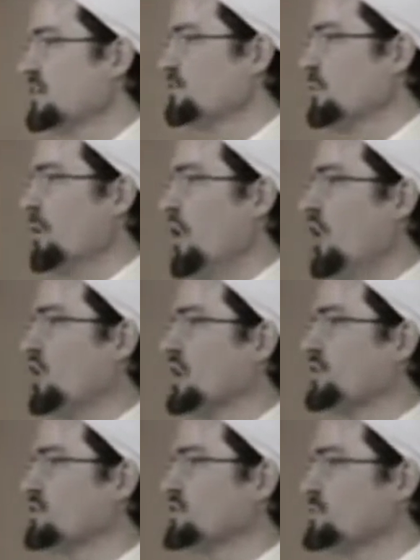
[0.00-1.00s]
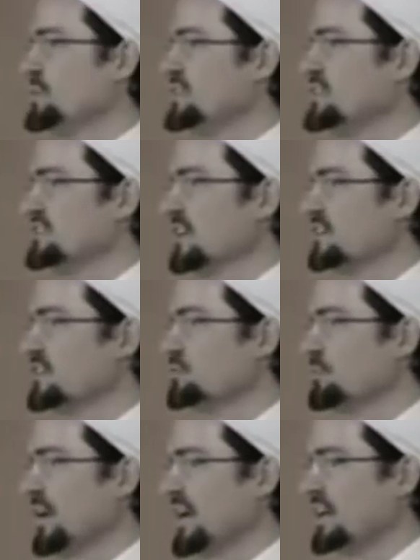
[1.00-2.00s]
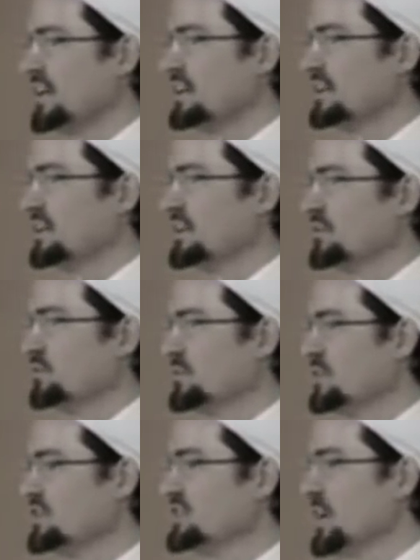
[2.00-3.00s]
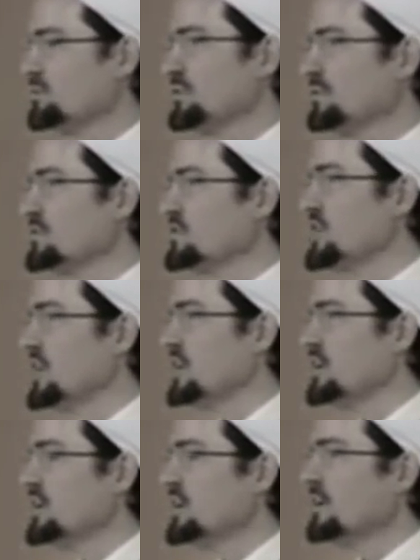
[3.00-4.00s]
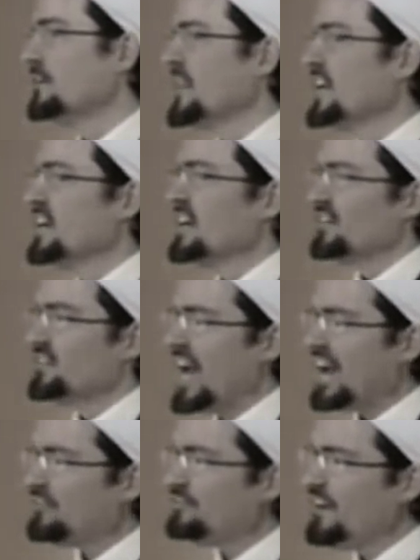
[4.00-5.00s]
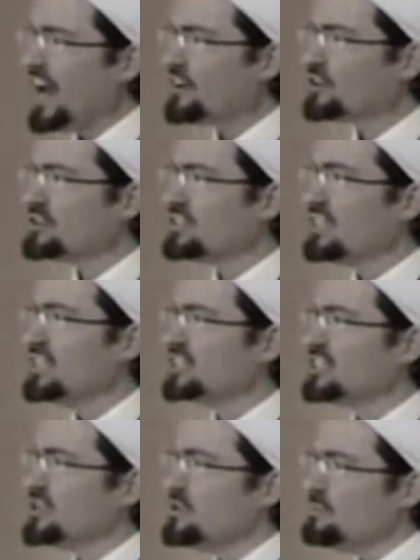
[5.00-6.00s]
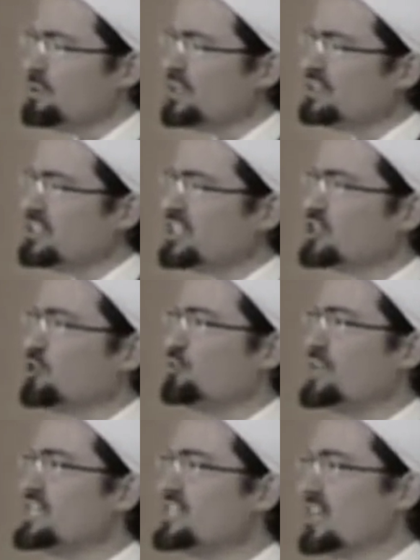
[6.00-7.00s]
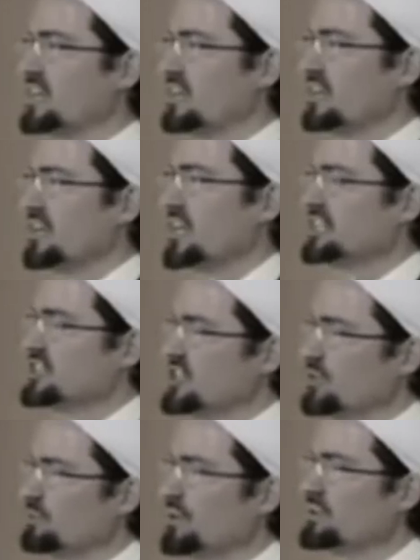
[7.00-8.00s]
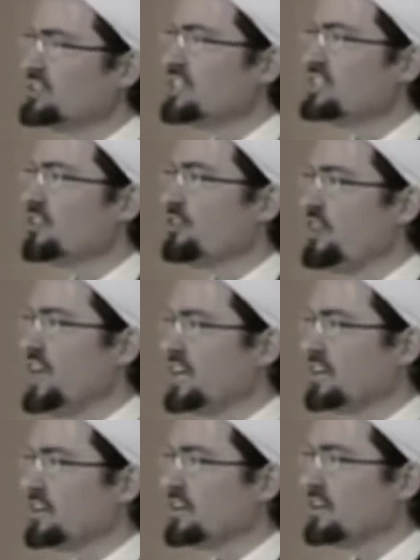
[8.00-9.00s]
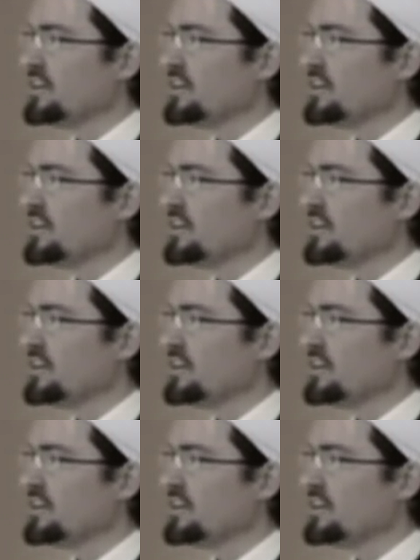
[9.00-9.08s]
them from all other species on this planet, with the exception of the jinn. That faculty is the ability to reason. It's the ability to think.